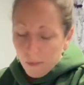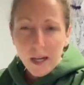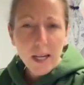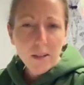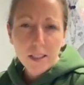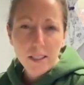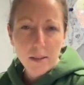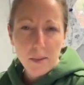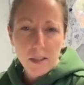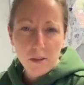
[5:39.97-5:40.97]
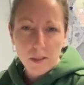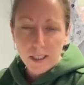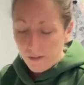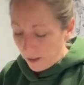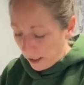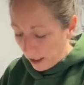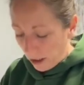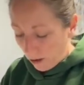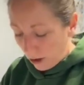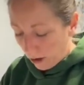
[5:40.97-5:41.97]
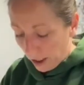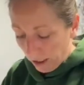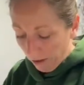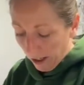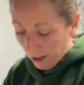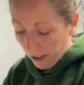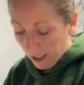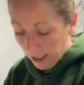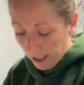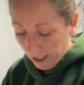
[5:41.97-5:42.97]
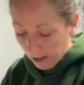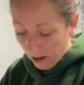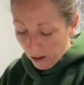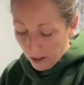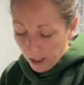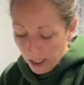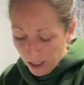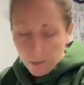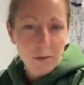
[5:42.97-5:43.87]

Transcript: My house is about 72 degrees Fahrenheit all the time.